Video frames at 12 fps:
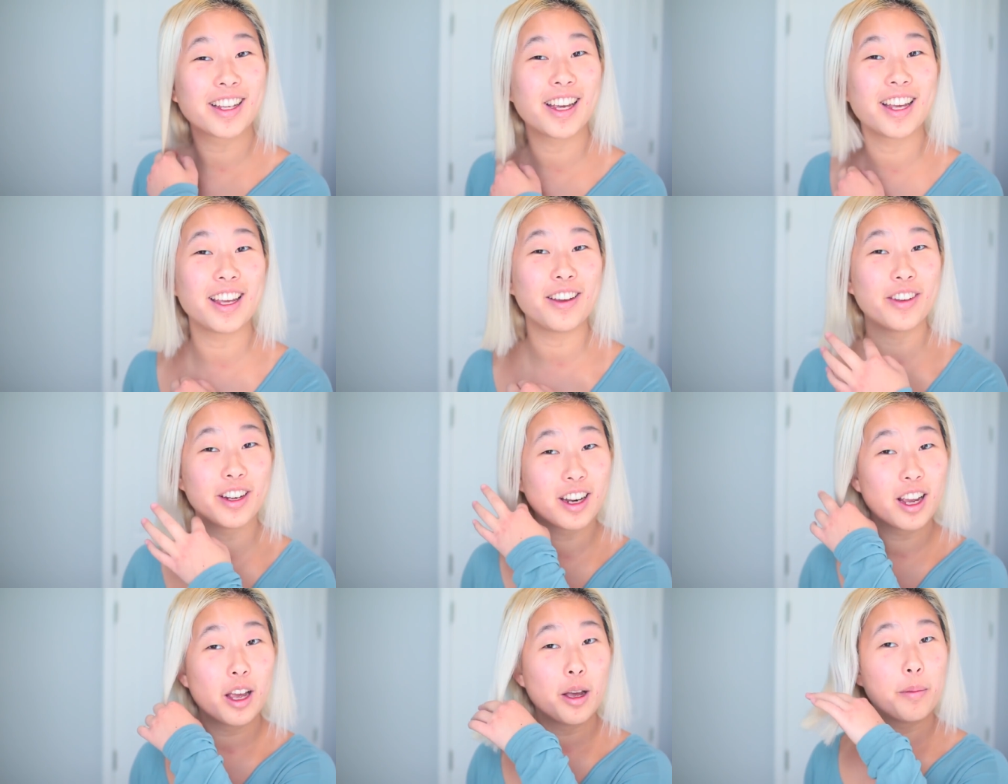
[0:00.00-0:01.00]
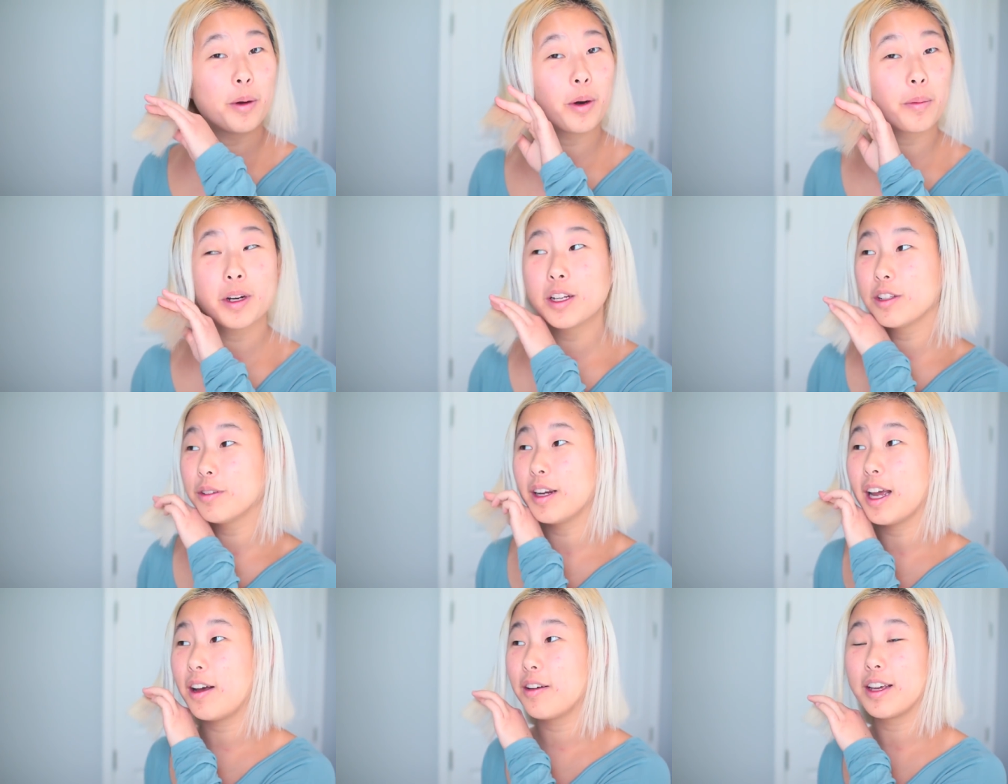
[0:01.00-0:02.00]
I can't even. But what I'm gonna do
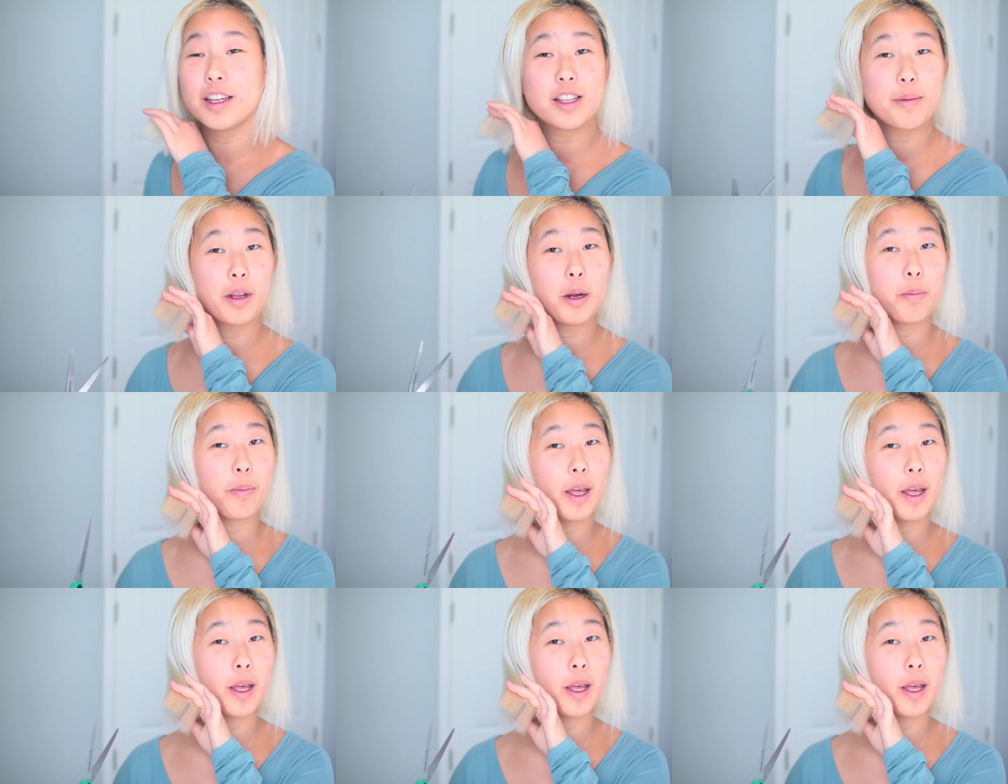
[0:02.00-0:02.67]
now is I'm gonna